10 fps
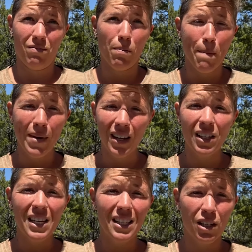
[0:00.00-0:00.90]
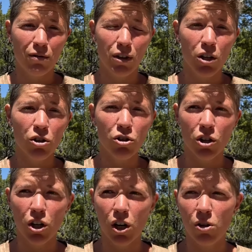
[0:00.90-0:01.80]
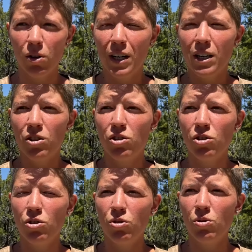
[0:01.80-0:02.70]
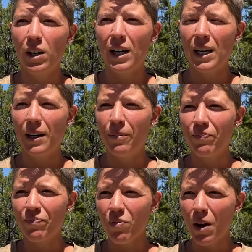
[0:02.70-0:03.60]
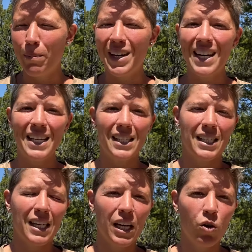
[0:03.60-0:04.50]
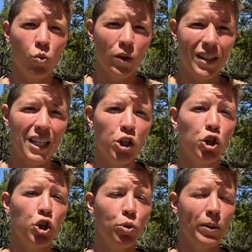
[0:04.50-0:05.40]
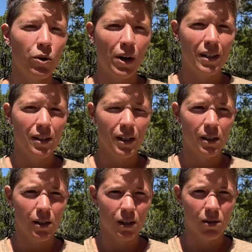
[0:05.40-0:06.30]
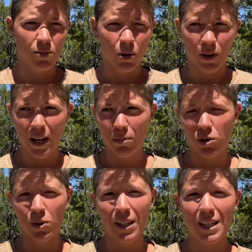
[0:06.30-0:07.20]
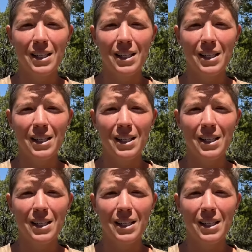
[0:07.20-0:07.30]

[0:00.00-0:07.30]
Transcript: millions of years ago to be in sync with these Schumann resonances, okay, between that